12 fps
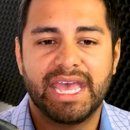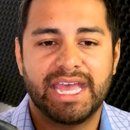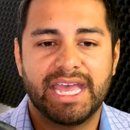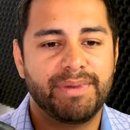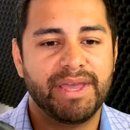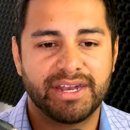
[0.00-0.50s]

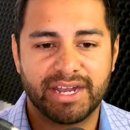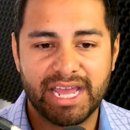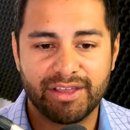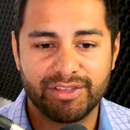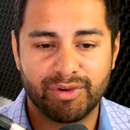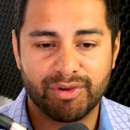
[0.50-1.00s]
And depending on
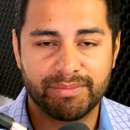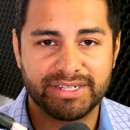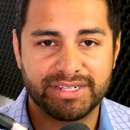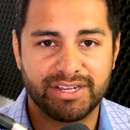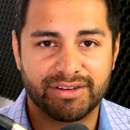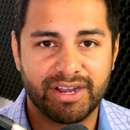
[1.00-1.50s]
how you want to
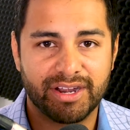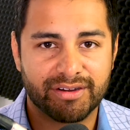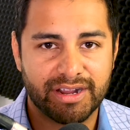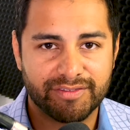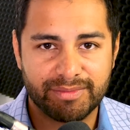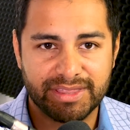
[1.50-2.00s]
maintain your
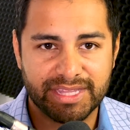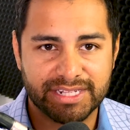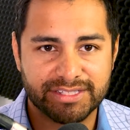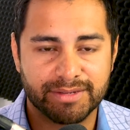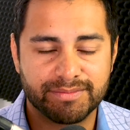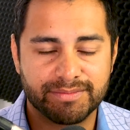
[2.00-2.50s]
aircraft,
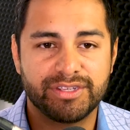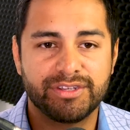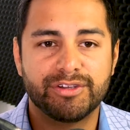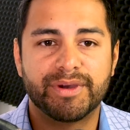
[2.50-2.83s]
that's up to you.